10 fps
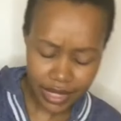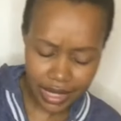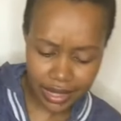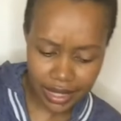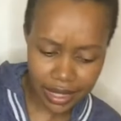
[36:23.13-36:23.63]

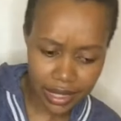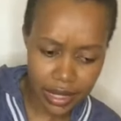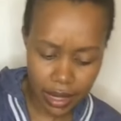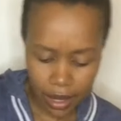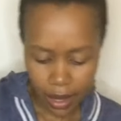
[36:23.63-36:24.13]
The
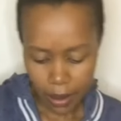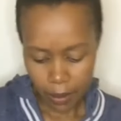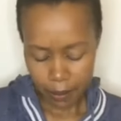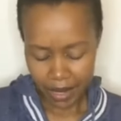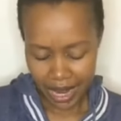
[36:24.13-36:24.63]

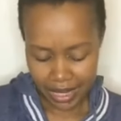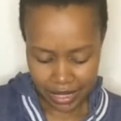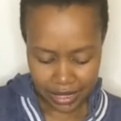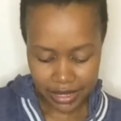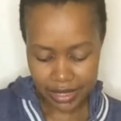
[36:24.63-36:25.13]

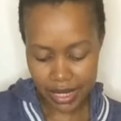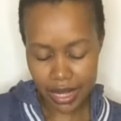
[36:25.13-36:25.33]
planet,